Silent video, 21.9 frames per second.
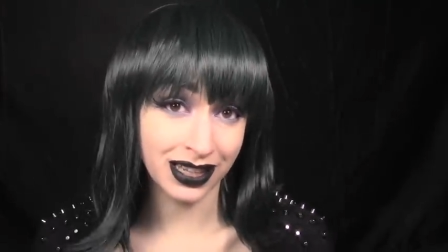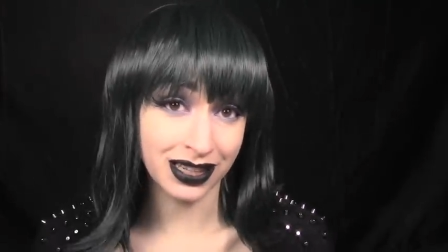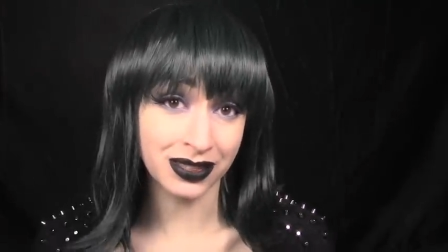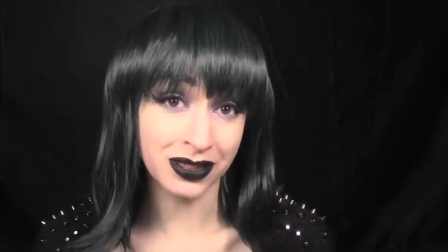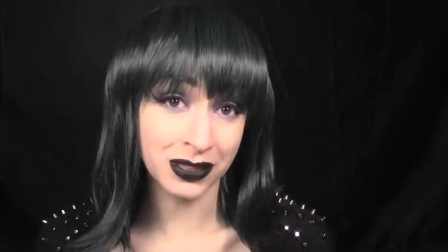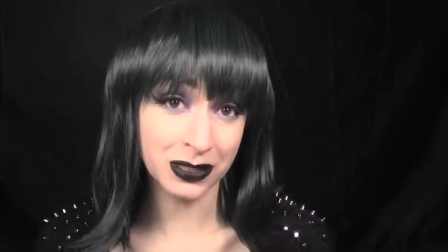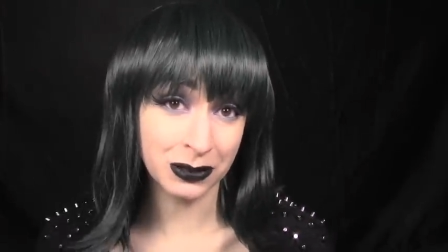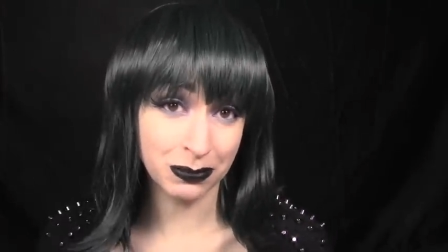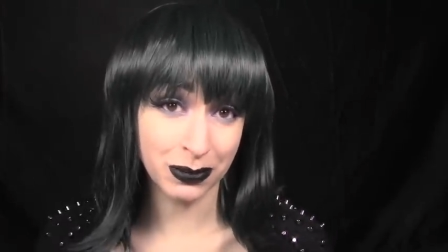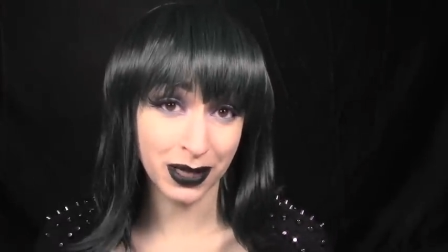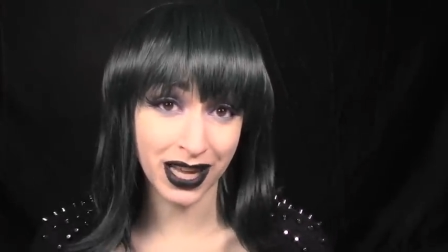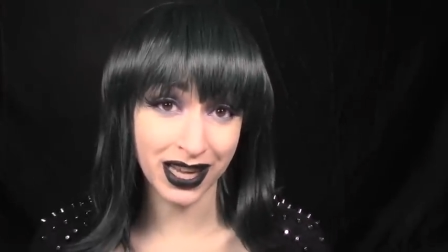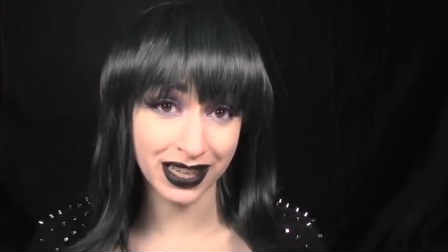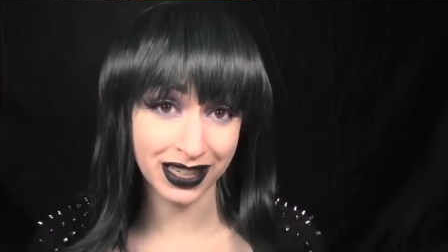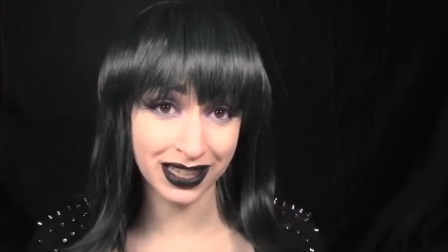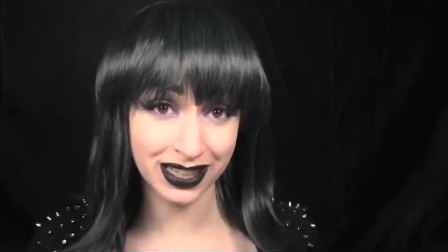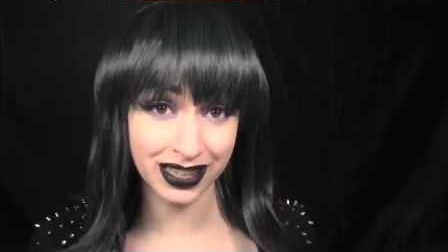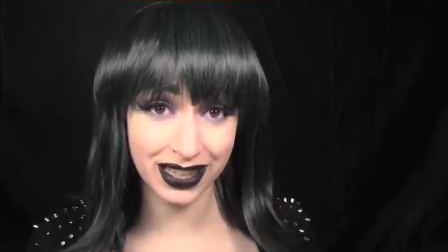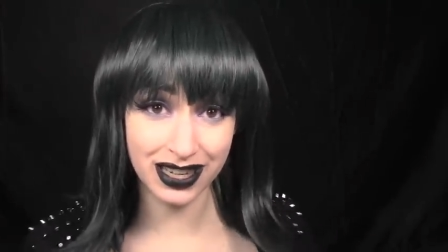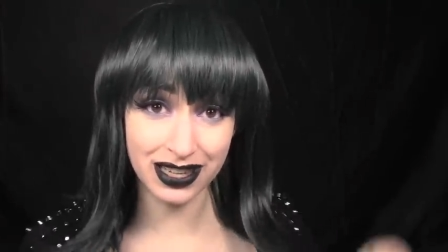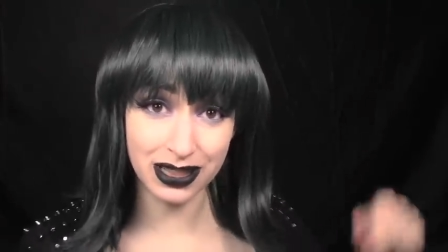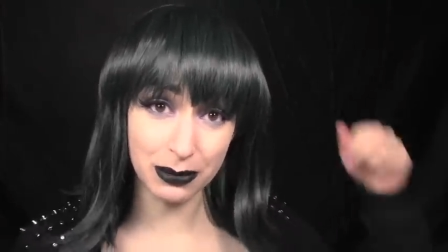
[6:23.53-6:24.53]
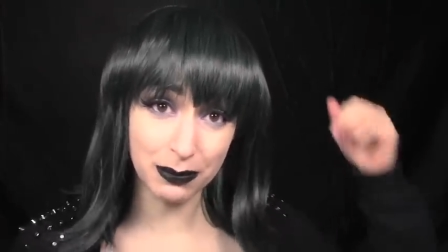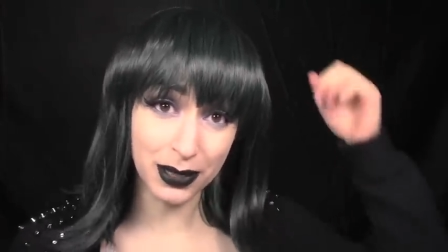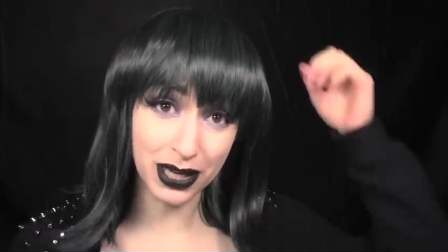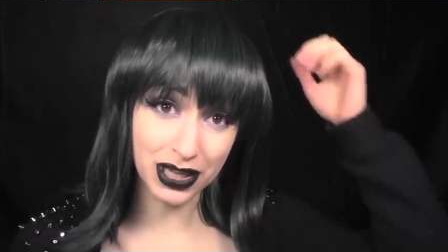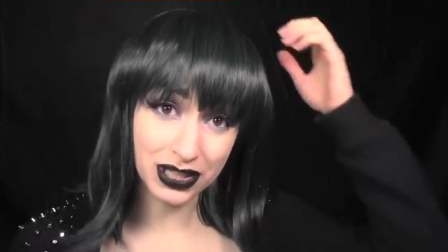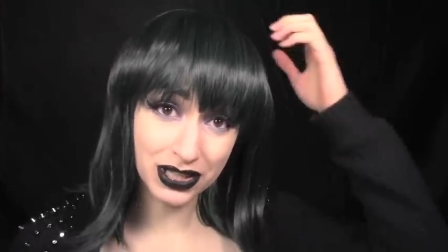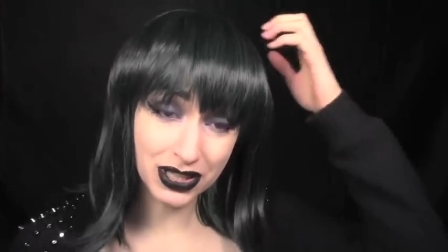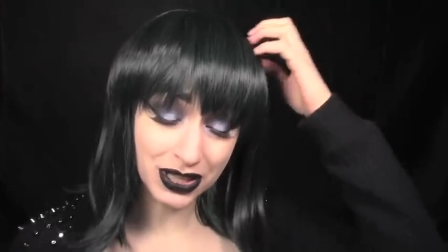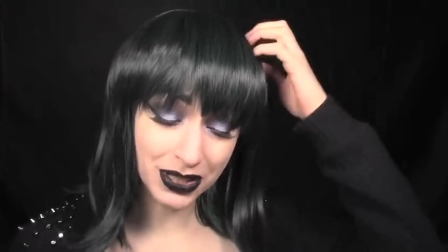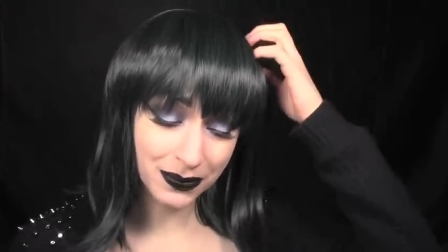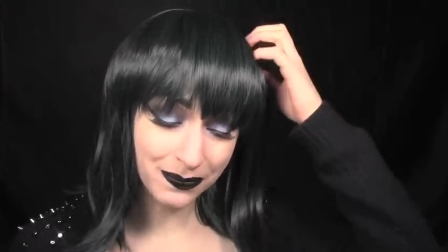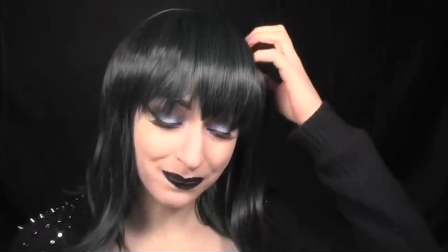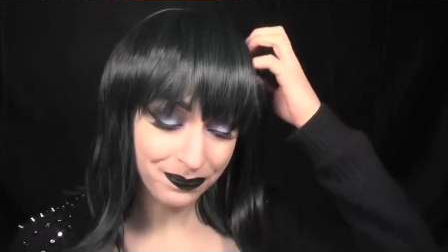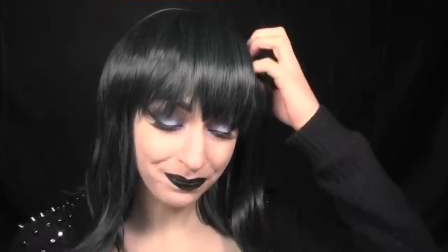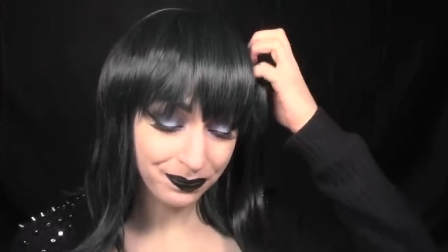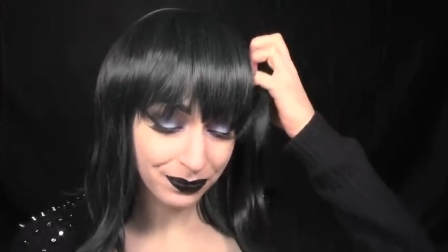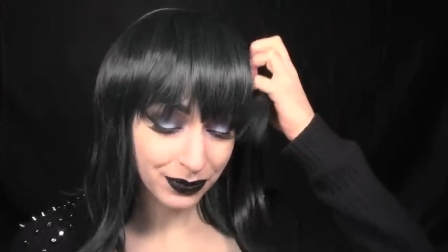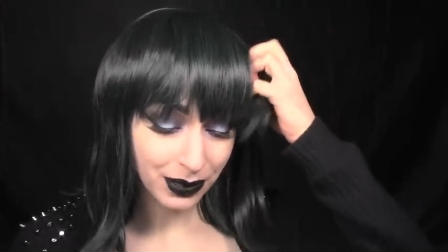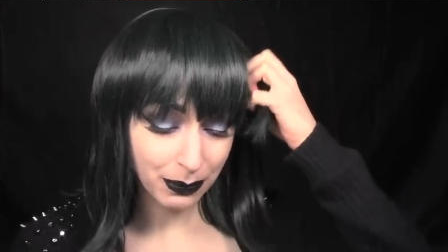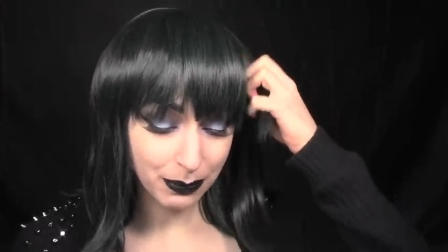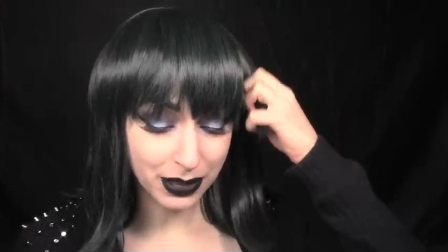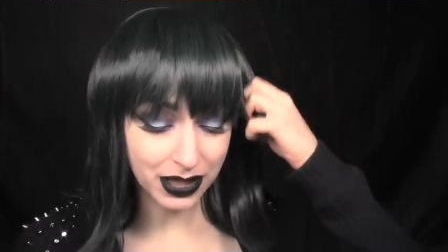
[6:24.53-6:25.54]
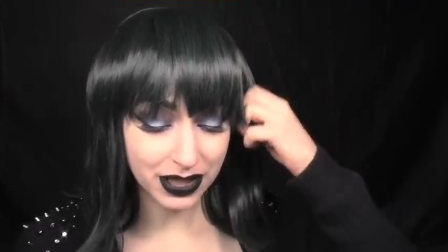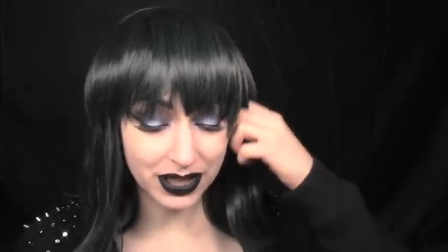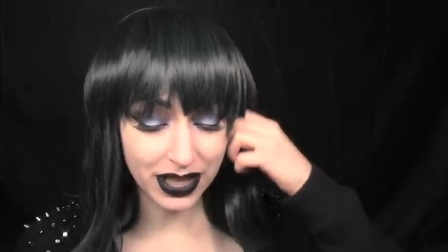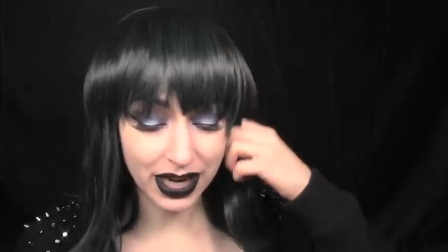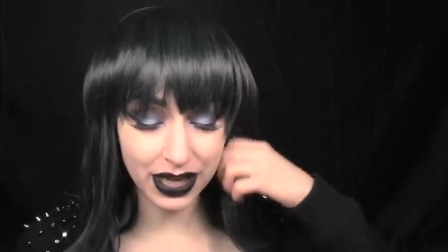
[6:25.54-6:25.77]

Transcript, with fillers: It looked black in the picture, but it's